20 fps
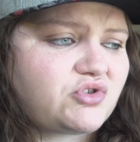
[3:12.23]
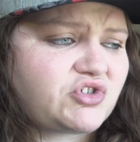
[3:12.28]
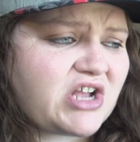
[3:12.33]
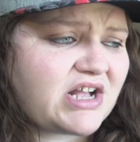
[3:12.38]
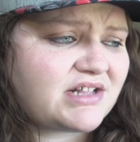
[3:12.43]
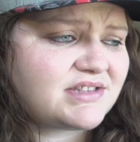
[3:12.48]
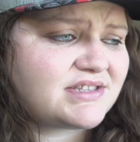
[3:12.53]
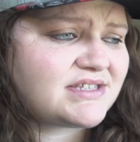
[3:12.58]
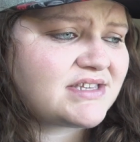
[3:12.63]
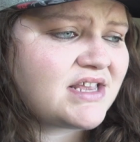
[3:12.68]

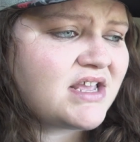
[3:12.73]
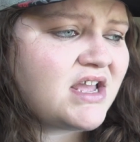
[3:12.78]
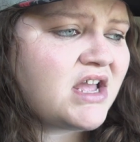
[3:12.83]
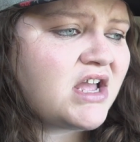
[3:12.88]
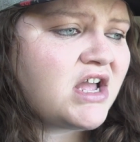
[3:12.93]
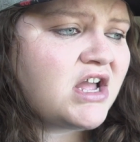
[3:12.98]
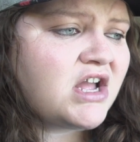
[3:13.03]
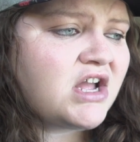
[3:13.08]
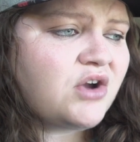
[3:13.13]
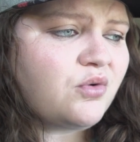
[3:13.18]
shots,
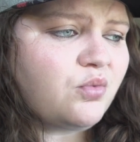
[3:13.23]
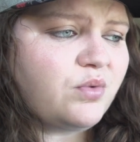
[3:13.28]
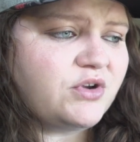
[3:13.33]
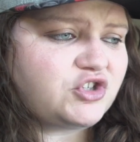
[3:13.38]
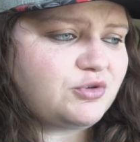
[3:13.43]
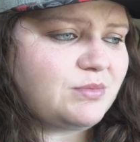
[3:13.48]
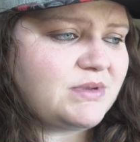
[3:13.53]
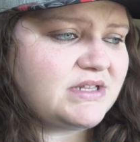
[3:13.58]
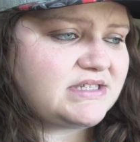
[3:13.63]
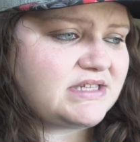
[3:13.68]

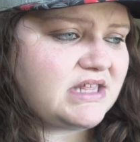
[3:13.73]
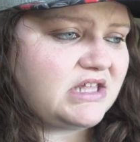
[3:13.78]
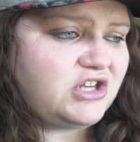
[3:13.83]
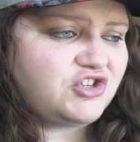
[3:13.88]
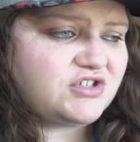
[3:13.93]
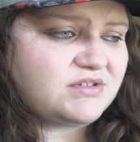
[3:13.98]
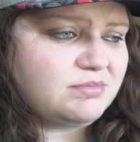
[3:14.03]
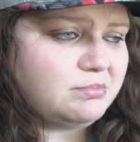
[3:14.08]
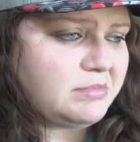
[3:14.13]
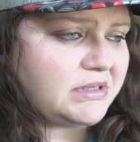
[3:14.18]
which means they
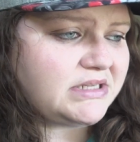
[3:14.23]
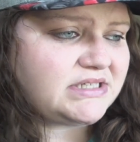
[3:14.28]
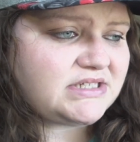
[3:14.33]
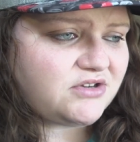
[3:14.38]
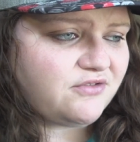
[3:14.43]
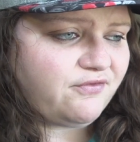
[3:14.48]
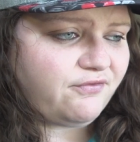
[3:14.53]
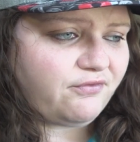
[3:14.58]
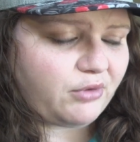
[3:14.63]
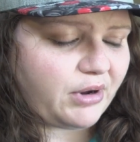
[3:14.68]
just
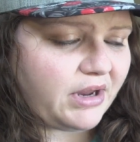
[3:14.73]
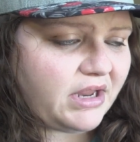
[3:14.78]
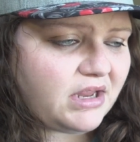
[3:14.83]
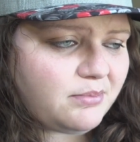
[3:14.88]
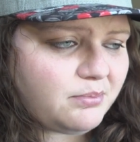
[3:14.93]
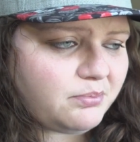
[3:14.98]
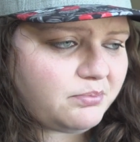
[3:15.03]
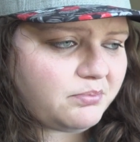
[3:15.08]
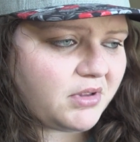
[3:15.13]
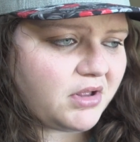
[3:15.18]
missed a
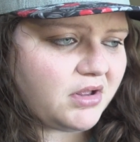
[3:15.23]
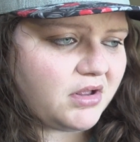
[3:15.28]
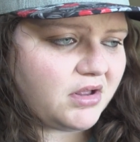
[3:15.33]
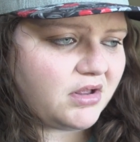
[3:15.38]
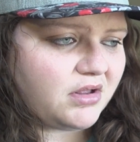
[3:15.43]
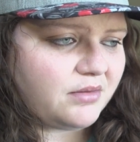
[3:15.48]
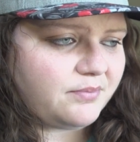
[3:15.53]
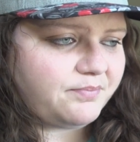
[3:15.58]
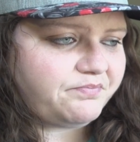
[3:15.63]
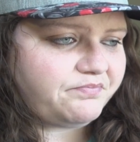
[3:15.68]
frame
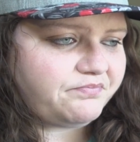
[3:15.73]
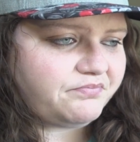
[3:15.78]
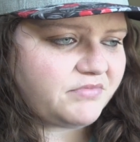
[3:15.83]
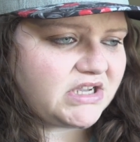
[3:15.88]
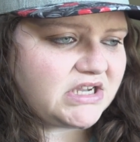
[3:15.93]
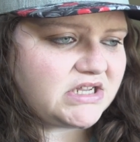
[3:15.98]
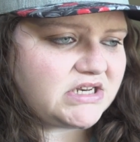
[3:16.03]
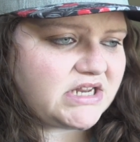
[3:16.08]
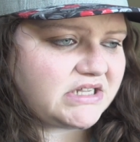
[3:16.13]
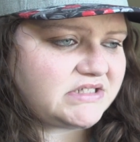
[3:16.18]

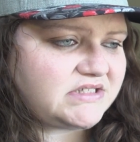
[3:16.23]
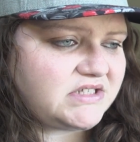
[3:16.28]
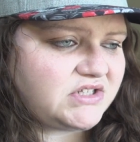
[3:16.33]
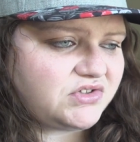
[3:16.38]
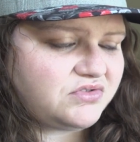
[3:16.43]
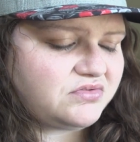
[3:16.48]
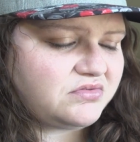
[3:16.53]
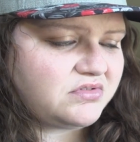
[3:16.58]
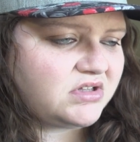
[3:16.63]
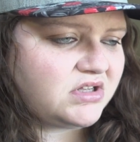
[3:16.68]

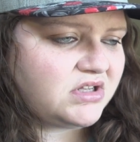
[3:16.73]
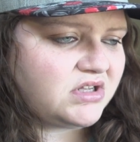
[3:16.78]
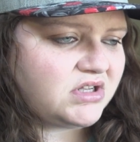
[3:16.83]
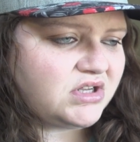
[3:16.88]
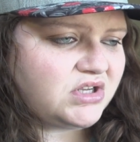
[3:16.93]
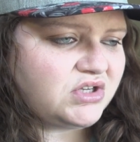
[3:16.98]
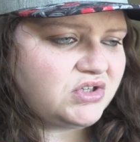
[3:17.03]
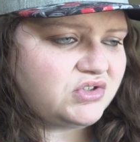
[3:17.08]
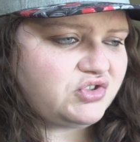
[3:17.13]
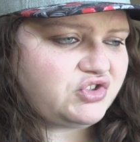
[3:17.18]
connecting
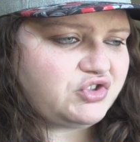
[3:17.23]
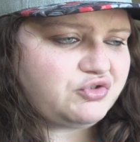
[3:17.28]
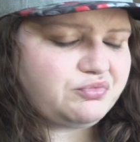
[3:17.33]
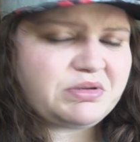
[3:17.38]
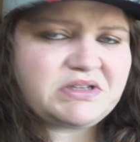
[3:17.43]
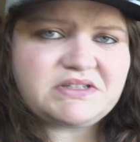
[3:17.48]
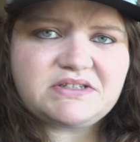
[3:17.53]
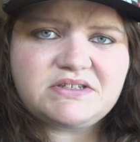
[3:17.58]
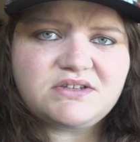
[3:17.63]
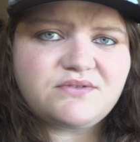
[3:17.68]
2
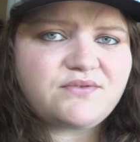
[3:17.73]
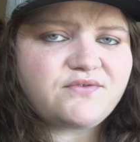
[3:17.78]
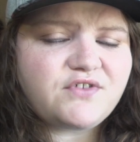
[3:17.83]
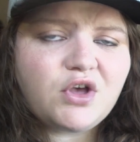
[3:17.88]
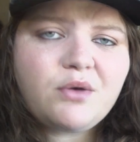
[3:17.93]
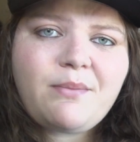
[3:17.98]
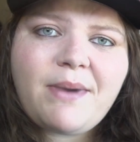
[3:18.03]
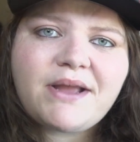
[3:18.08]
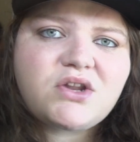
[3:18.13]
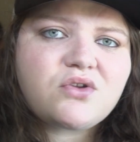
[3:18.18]
pieces of
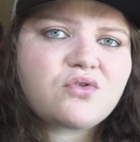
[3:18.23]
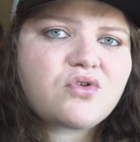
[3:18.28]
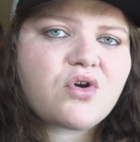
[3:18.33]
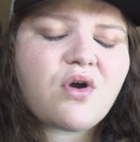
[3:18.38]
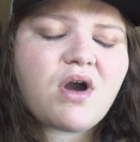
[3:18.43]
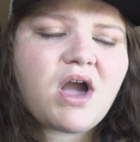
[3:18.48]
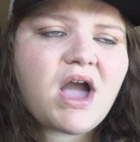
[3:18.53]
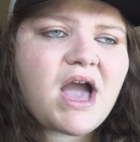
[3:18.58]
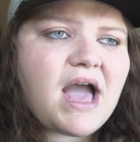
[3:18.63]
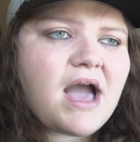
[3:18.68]
film. I don't
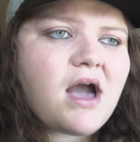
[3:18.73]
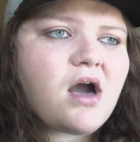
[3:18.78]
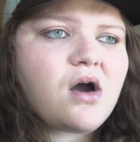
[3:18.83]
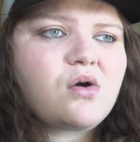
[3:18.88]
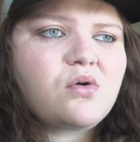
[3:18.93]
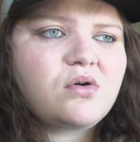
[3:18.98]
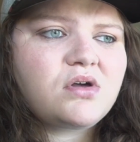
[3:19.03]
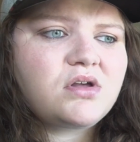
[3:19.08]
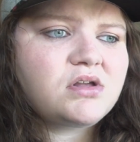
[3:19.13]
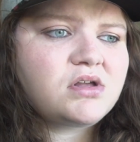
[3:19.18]
know
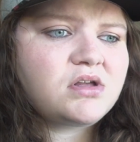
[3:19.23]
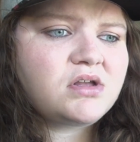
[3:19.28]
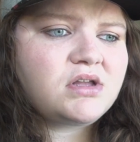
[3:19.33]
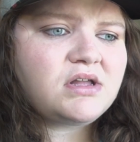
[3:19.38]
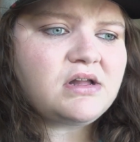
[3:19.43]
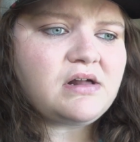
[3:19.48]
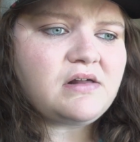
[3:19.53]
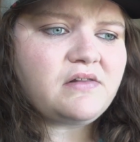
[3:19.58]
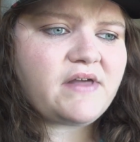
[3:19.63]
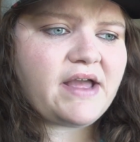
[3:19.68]
how
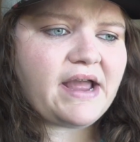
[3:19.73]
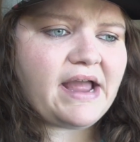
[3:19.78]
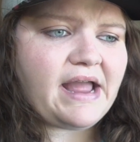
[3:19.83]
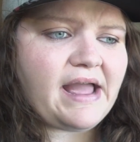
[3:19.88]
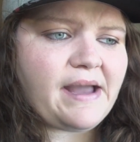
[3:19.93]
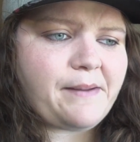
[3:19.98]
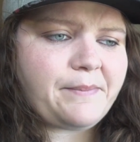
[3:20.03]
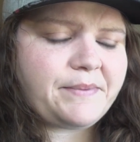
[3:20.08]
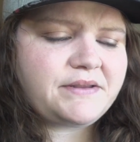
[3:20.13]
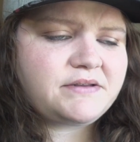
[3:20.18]
that
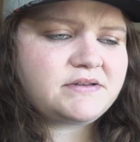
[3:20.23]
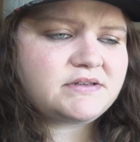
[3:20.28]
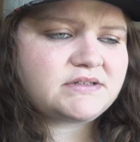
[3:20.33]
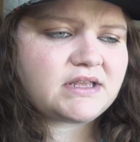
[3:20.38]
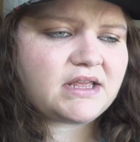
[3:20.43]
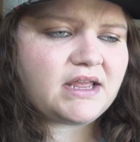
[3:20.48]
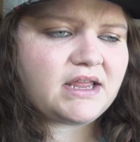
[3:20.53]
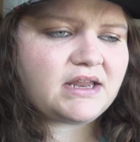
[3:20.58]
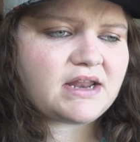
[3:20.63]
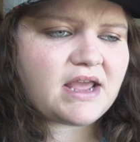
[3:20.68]

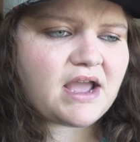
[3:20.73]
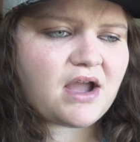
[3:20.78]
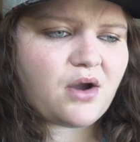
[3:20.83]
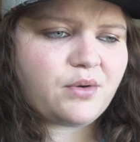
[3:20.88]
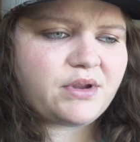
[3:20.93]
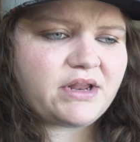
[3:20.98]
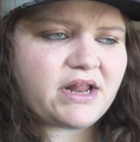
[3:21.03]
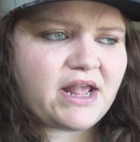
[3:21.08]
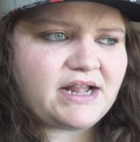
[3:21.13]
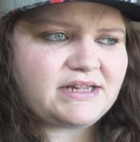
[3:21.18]
happened and
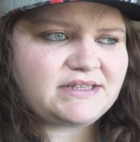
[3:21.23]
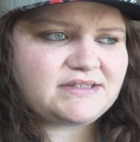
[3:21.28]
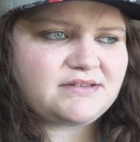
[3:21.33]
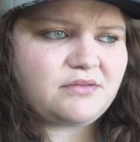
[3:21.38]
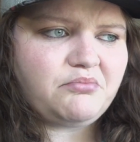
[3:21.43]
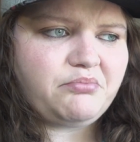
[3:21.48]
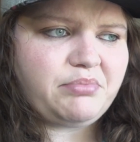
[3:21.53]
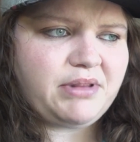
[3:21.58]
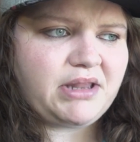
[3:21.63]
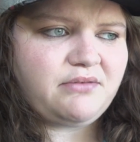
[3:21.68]
how it
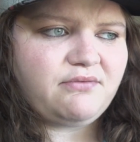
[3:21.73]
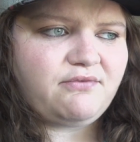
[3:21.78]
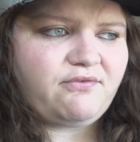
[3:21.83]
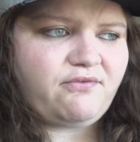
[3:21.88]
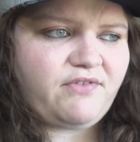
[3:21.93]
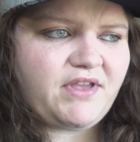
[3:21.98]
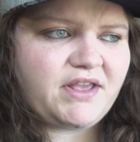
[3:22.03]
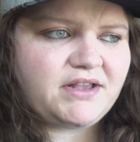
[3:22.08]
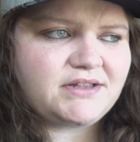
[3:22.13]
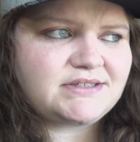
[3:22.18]
hasn't been
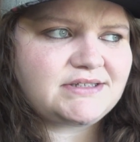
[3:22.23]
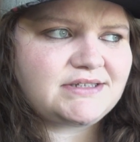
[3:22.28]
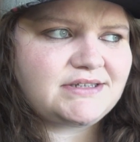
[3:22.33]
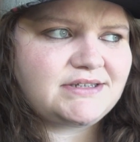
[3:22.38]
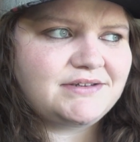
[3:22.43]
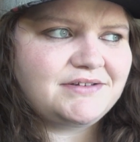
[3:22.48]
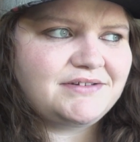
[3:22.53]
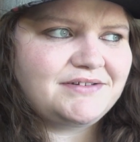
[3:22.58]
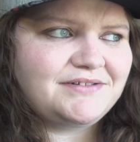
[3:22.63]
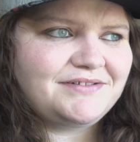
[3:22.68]

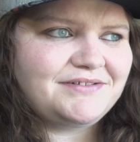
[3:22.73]
fixed